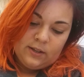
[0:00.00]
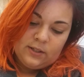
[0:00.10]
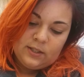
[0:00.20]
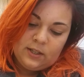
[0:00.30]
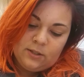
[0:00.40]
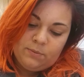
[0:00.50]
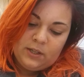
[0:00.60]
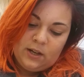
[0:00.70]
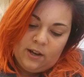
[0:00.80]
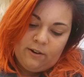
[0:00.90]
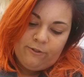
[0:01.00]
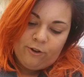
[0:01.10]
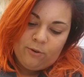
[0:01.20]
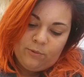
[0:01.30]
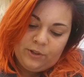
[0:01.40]
And it says be kind of
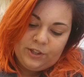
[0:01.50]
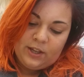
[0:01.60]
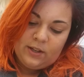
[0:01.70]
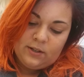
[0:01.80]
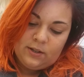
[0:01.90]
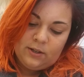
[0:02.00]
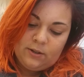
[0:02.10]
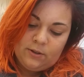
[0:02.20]
firm with it,